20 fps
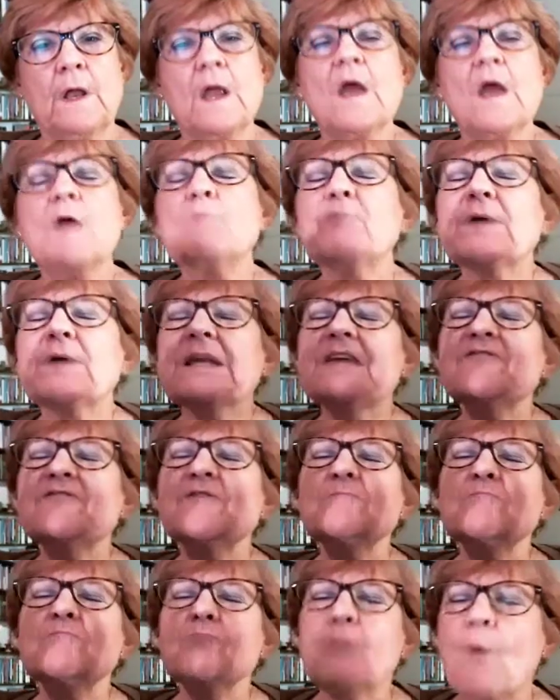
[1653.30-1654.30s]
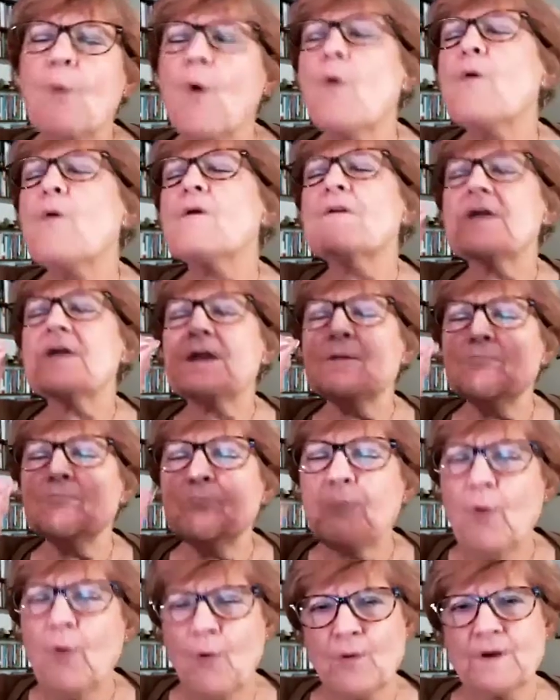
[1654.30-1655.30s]
But even more
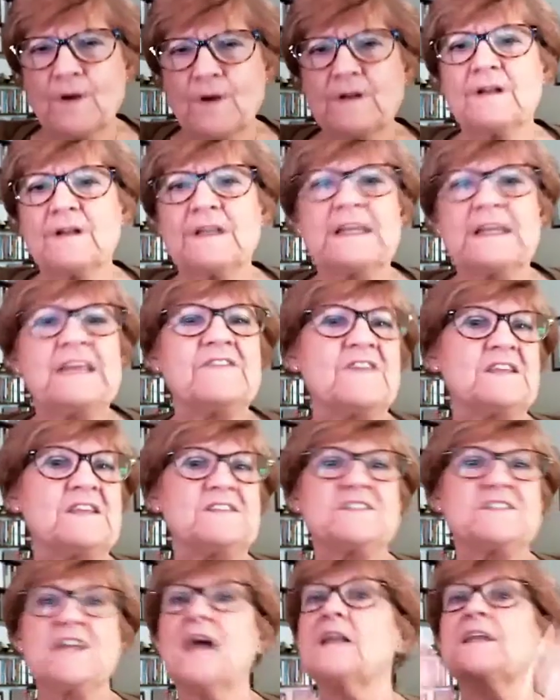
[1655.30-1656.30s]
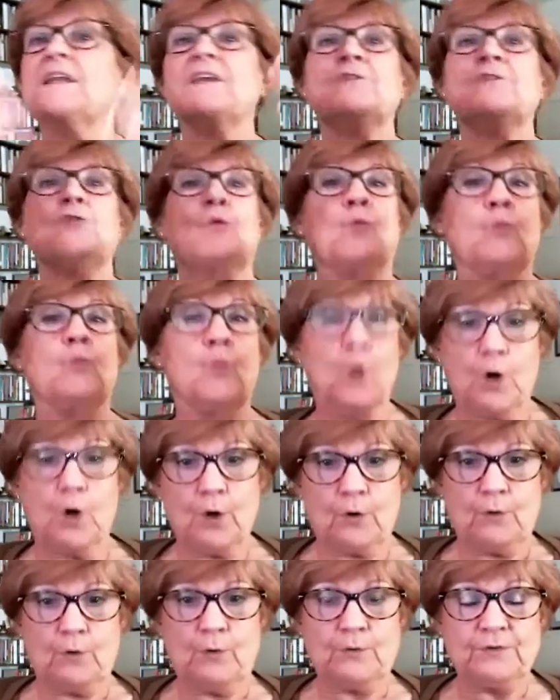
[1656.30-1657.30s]
importantly than telling the
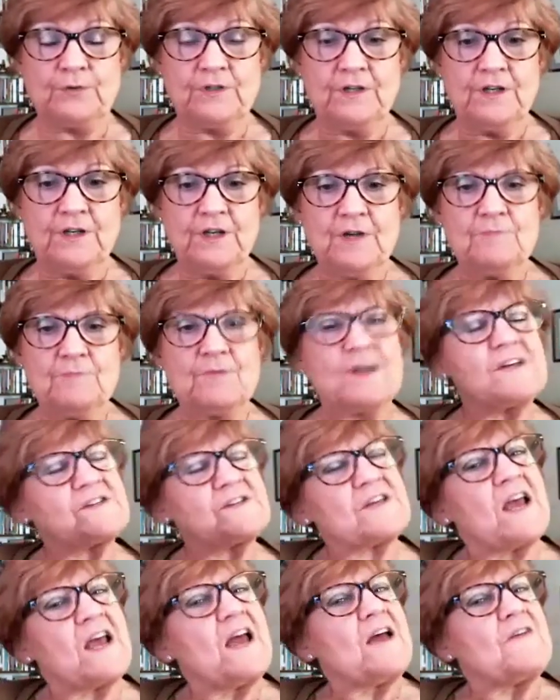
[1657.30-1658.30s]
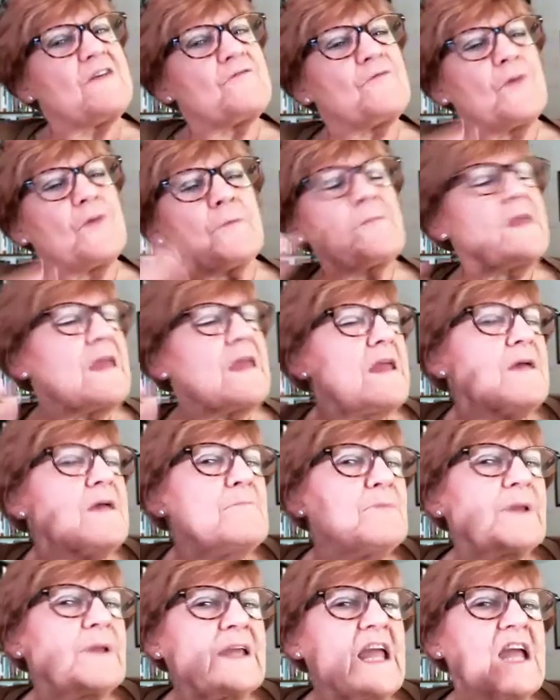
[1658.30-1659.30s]
world, because from the
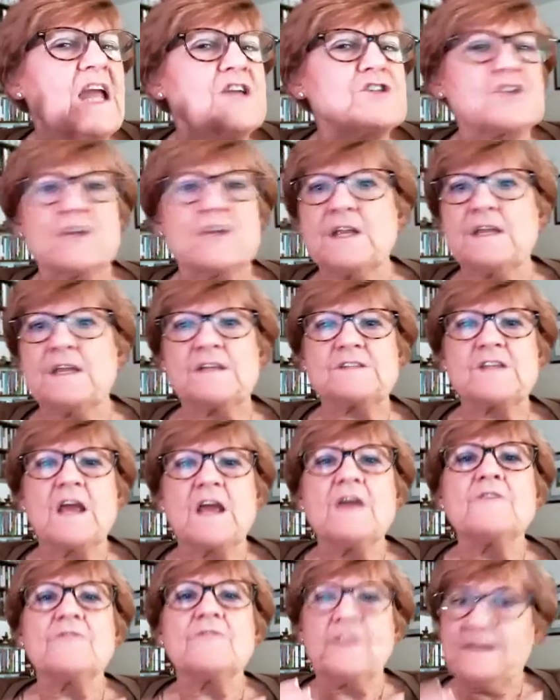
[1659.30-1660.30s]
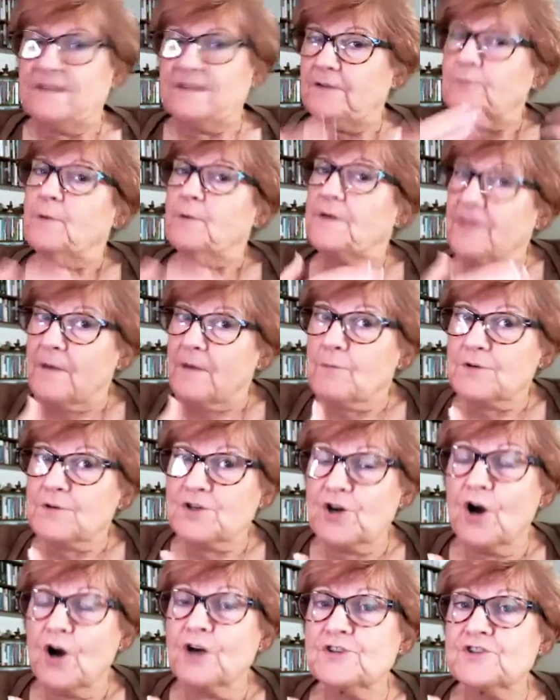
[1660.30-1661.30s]
implication is they did what they were
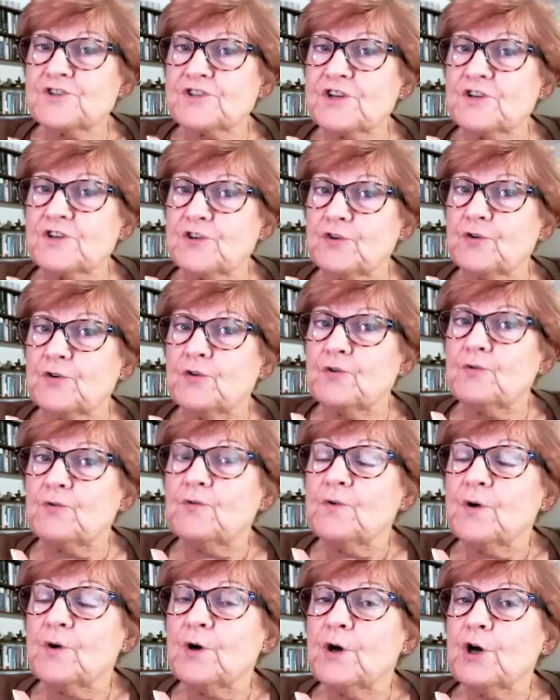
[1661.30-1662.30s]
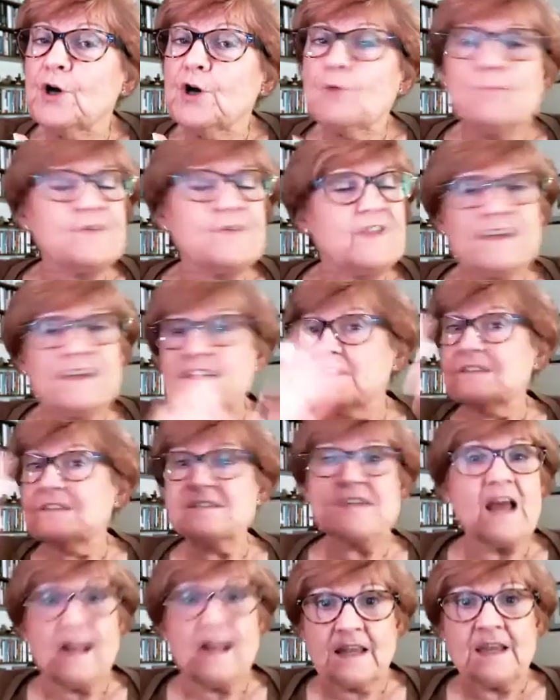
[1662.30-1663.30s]
charged to do, but they didn't
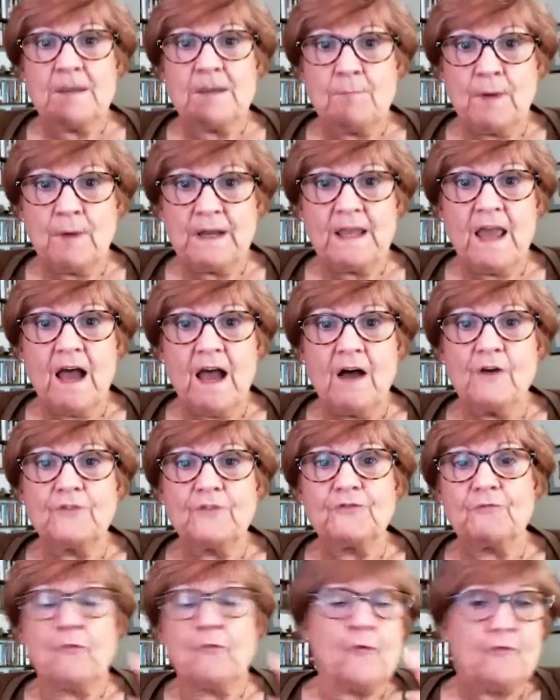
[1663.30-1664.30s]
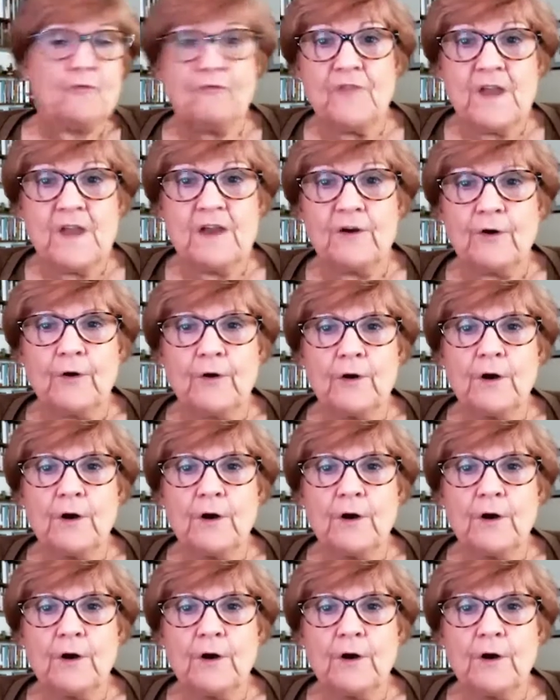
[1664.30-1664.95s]
tell anybody else for fear.